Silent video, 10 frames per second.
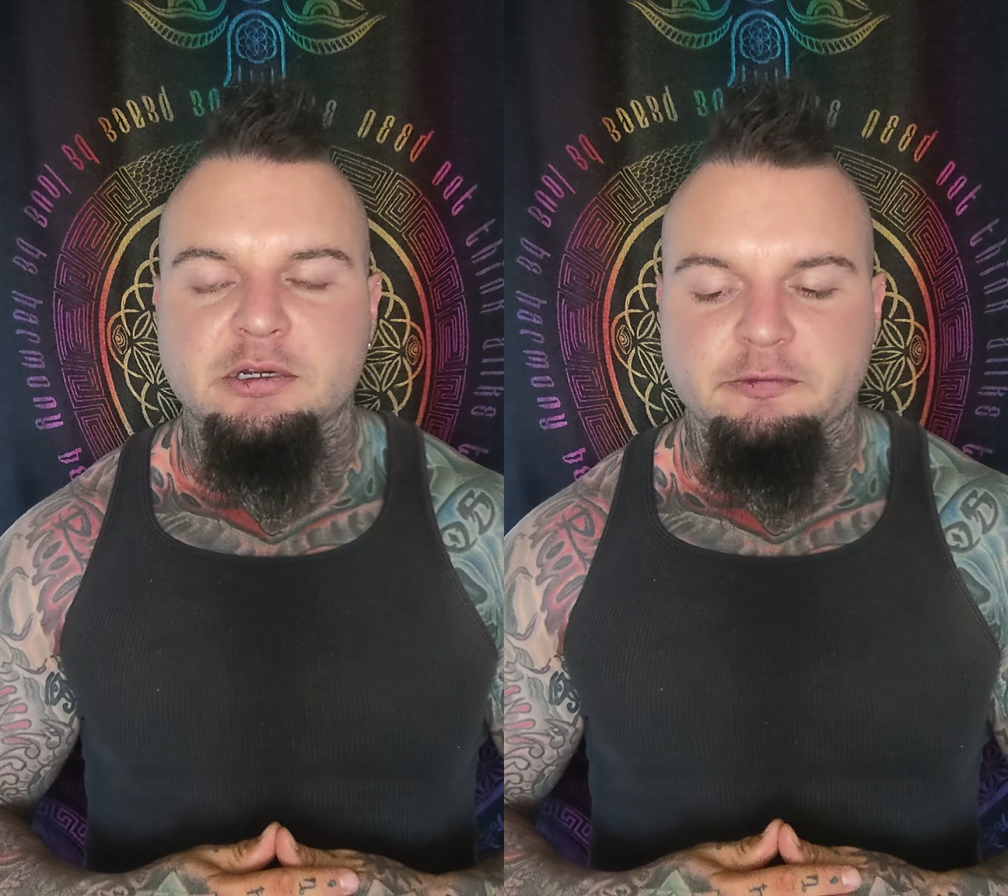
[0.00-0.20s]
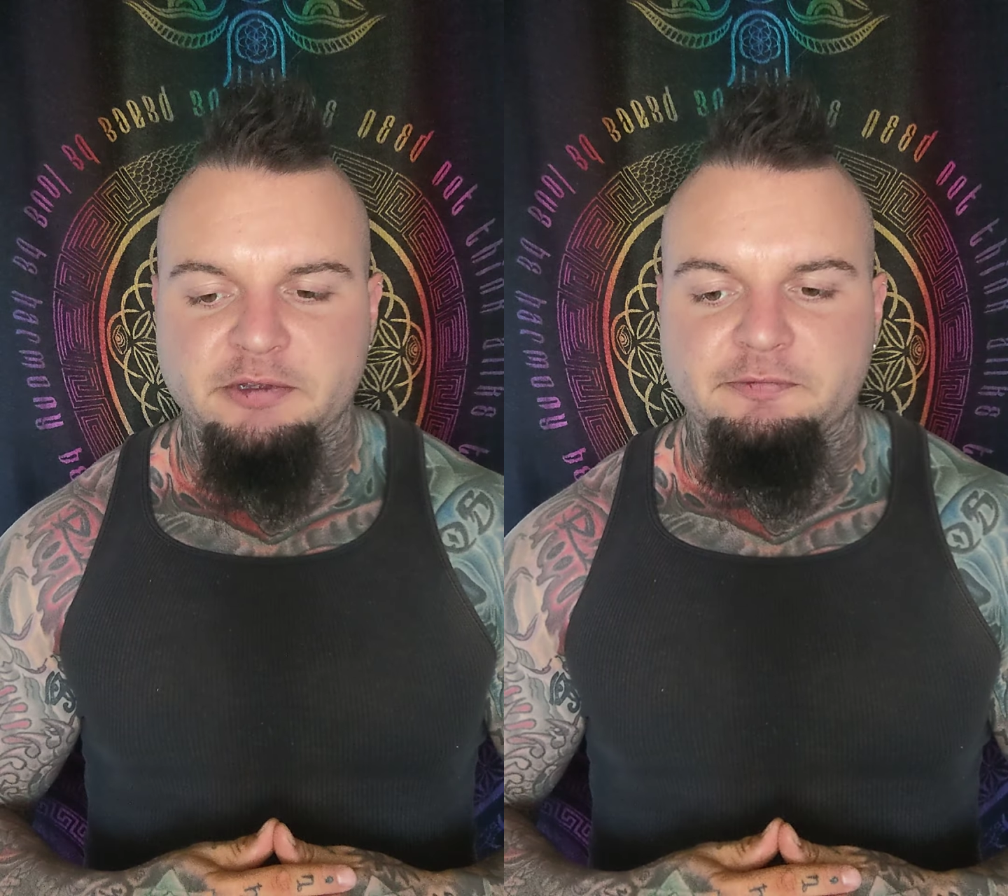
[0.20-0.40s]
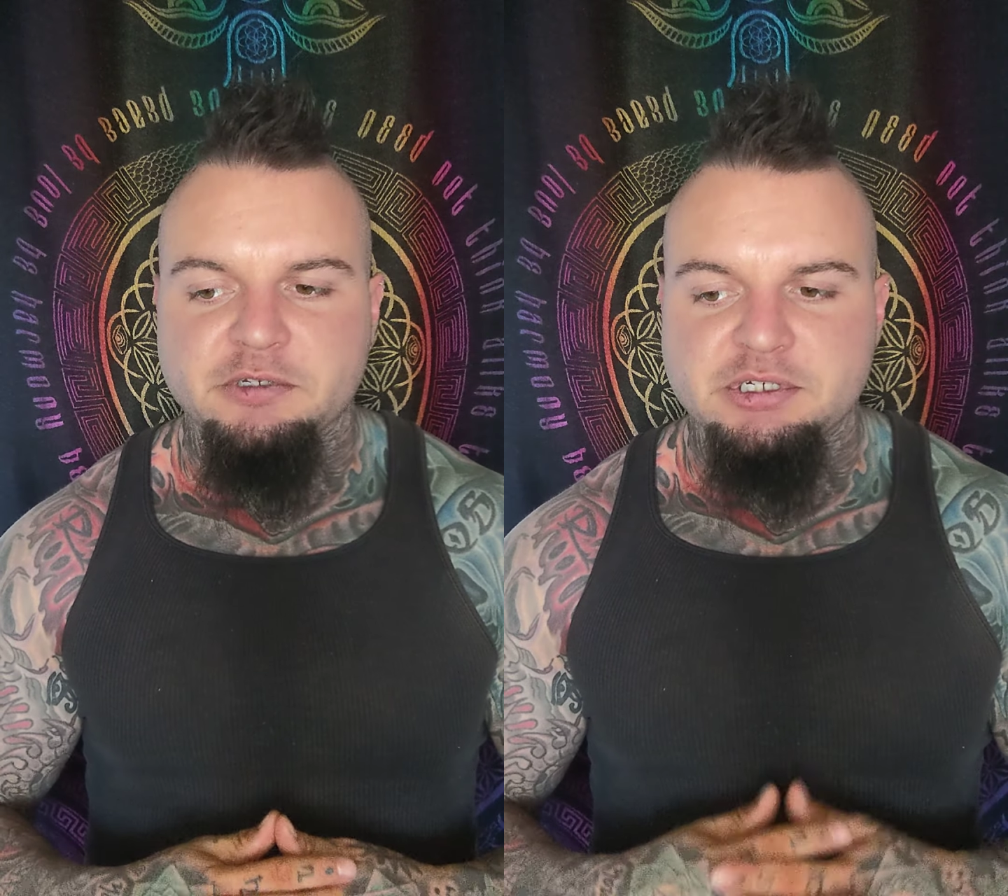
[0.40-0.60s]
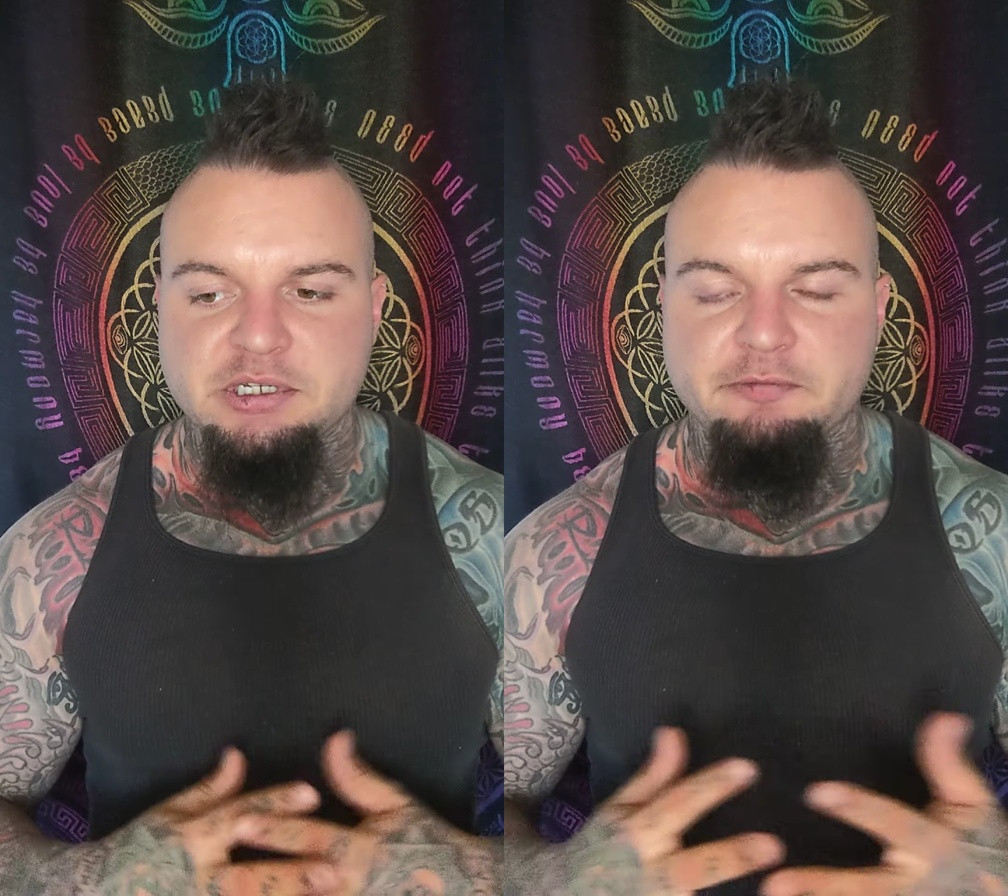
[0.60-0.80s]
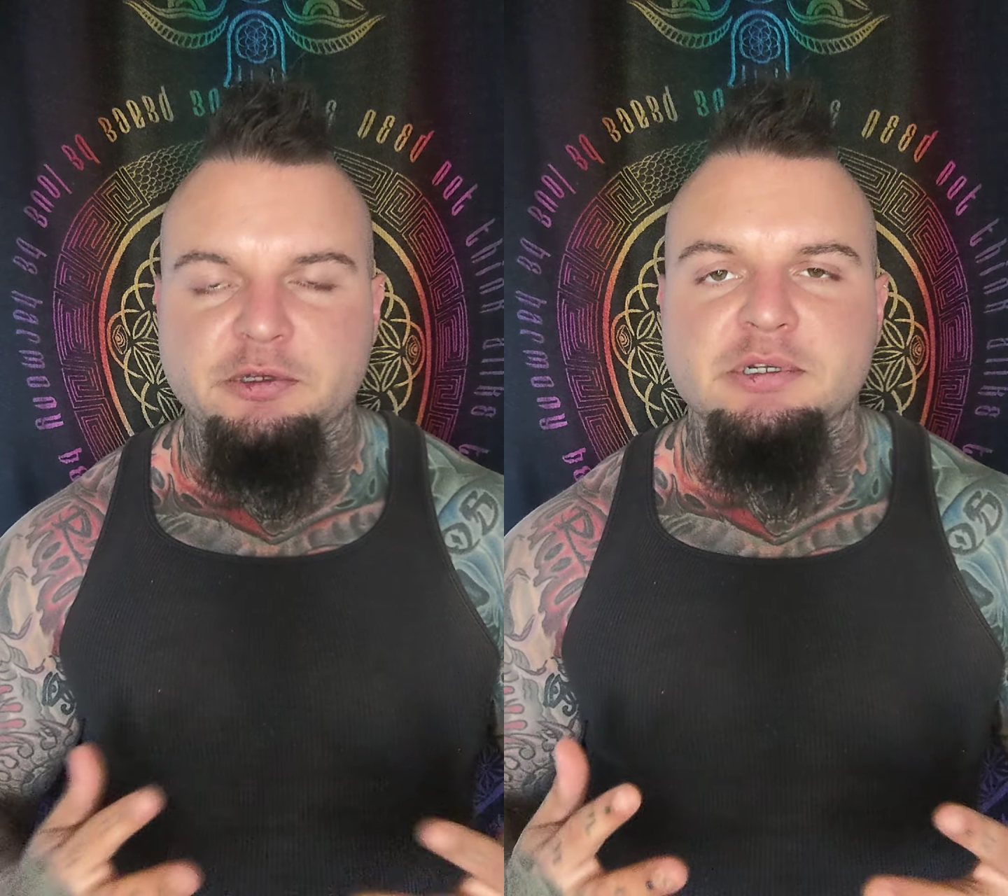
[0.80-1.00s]
You know, if you, if
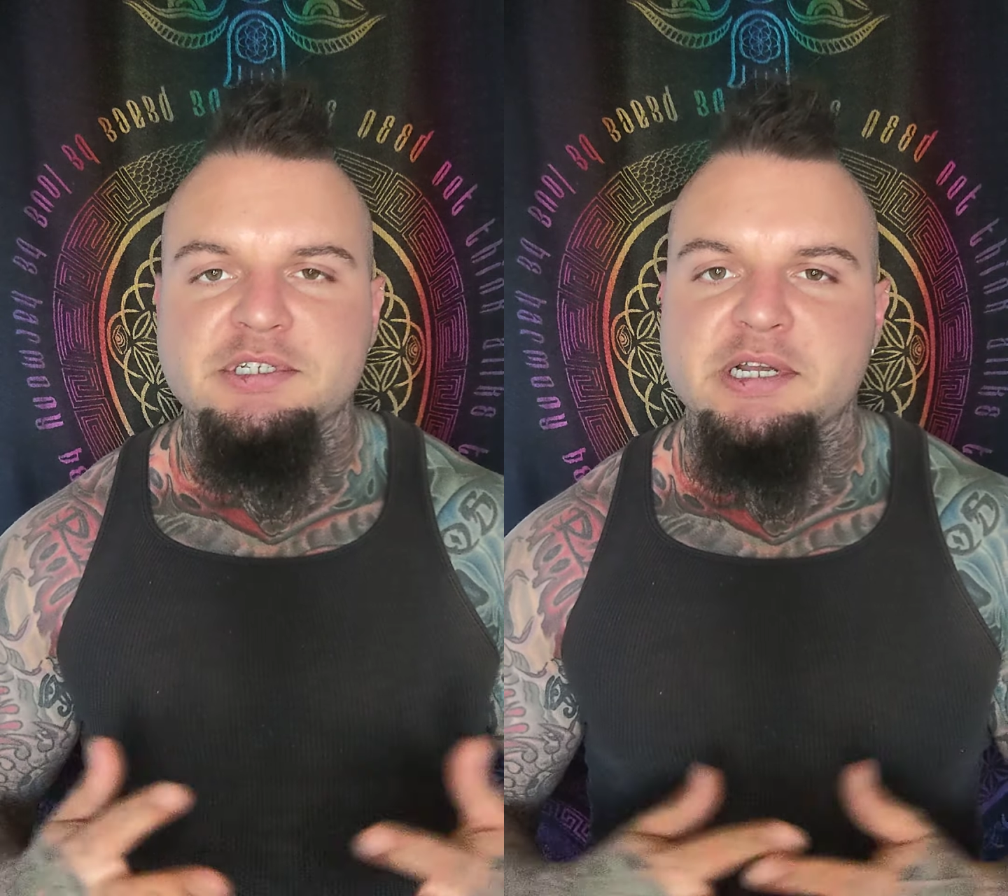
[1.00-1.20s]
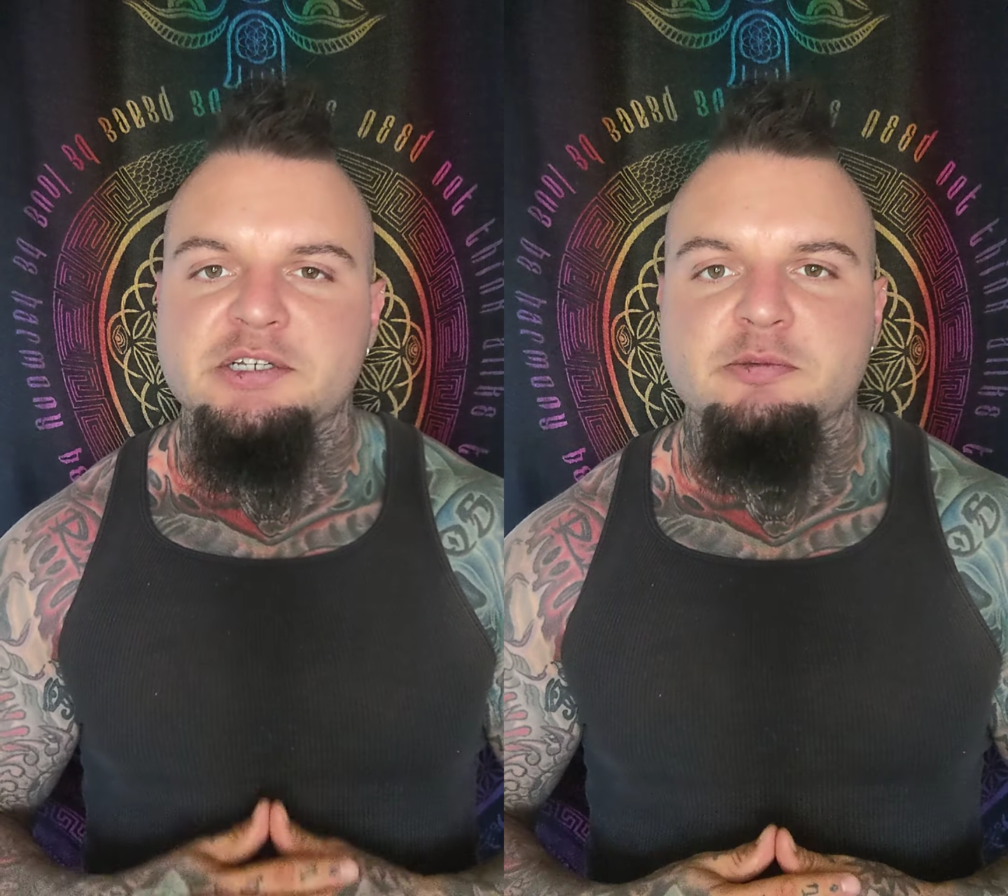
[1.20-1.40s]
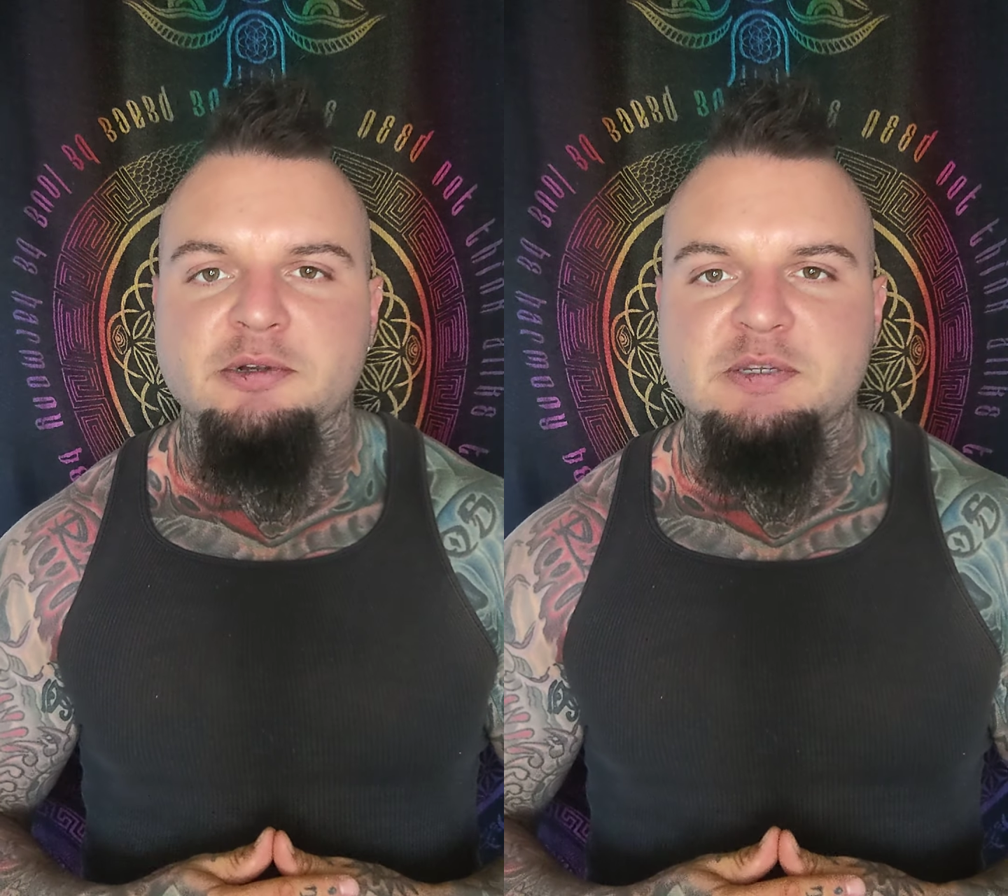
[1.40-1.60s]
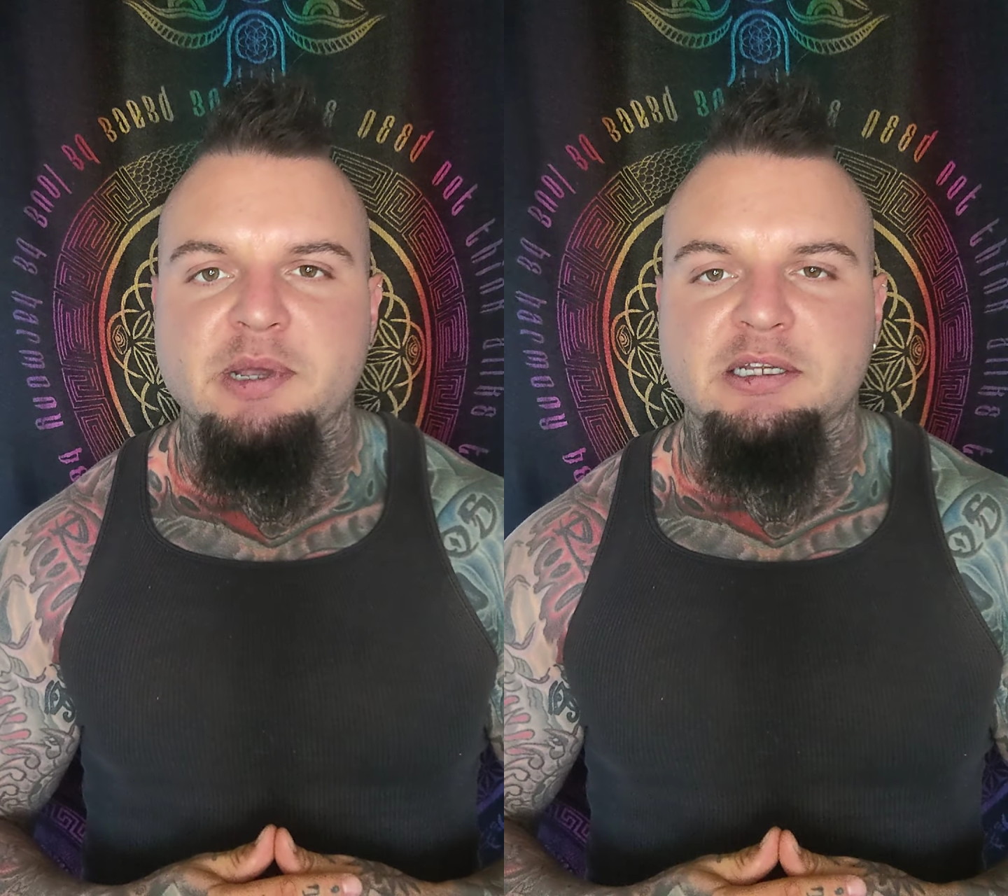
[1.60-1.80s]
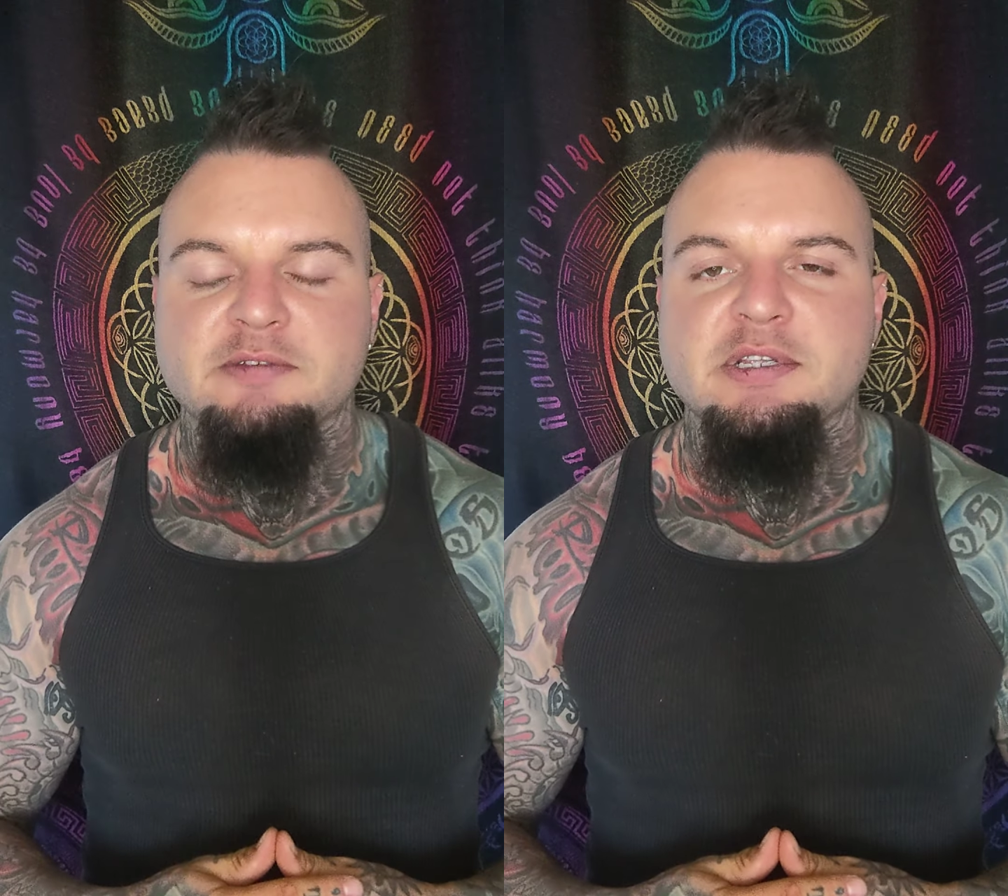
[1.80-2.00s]
you, if you can change your
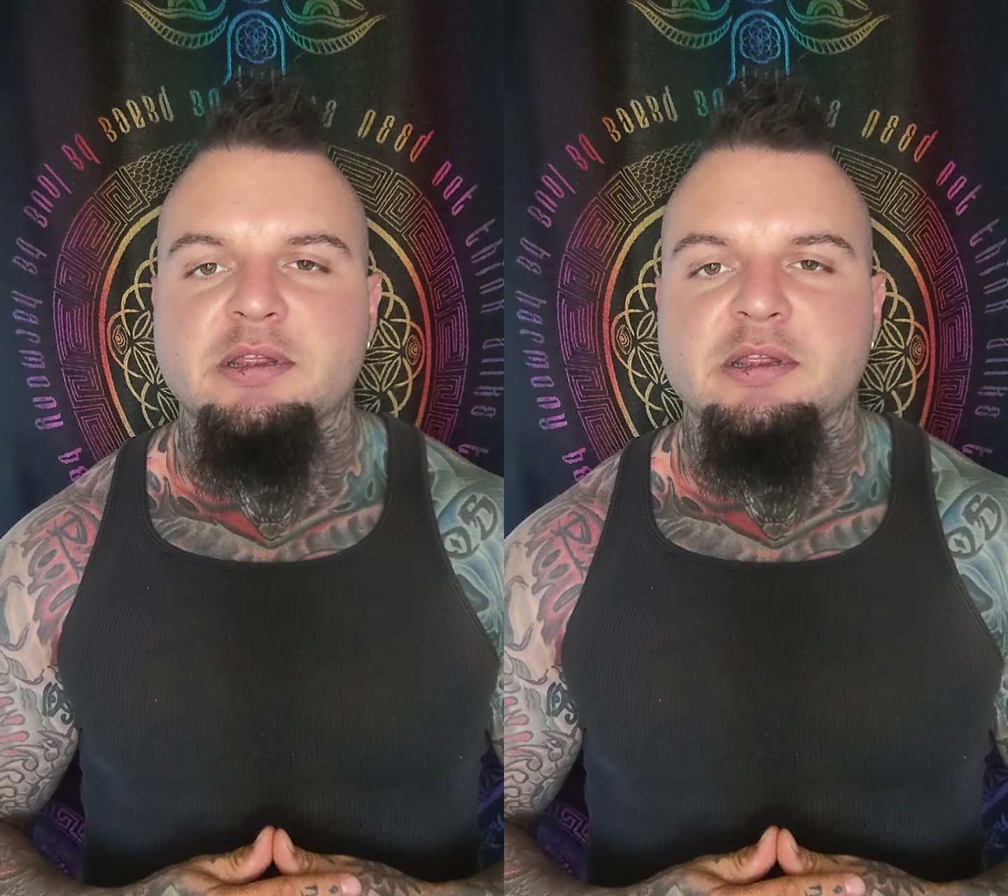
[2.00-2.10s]
perspectives